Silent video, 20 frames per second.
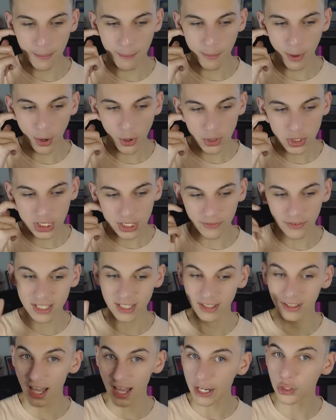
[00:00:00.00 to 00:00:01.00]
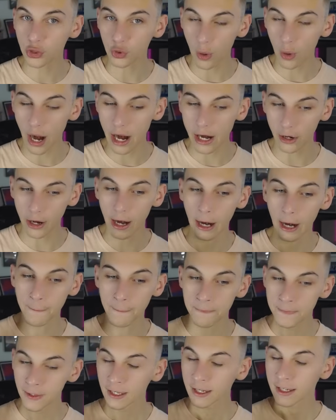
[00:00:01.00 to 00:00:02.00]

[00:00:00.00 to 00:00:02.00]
most of us, a lot drier air,